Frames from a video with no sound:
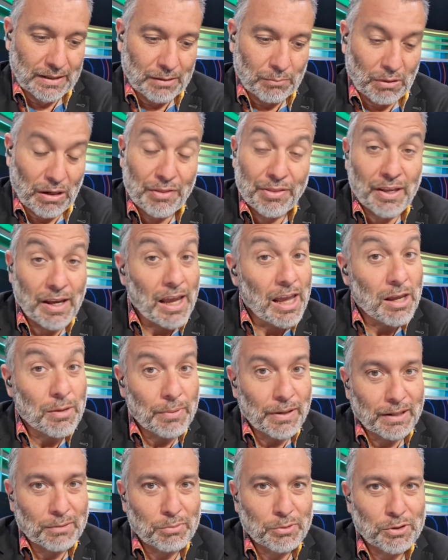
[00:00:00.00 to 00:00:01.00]
Valencia
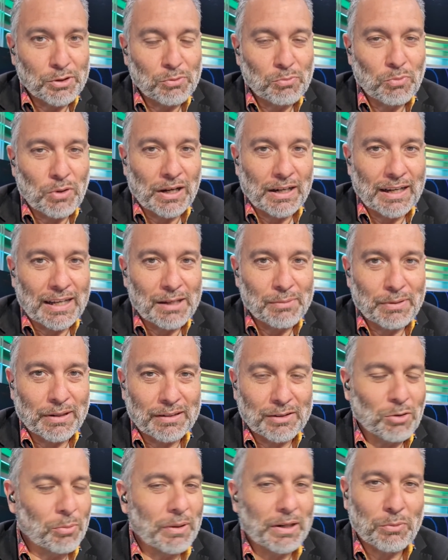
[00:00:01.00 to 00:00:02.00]
Eibar, we don't want Eibar.
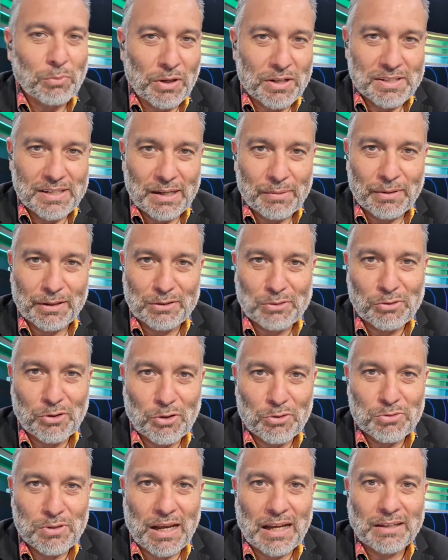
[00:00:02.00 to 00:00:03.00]
Nobody wants Eibar to
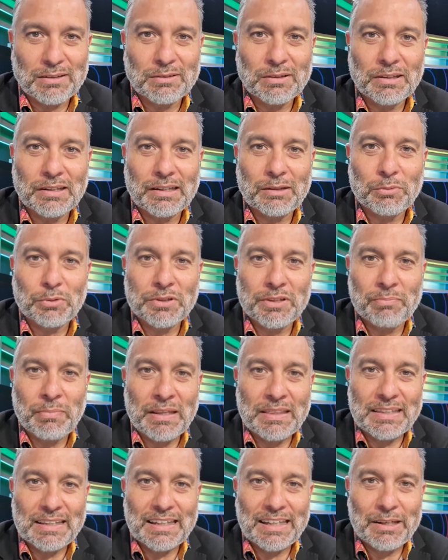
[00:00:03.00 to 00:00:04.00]
go down with
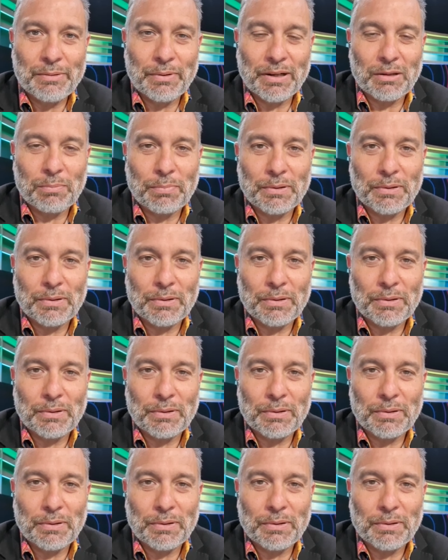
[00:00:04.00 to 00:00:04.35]
deliver.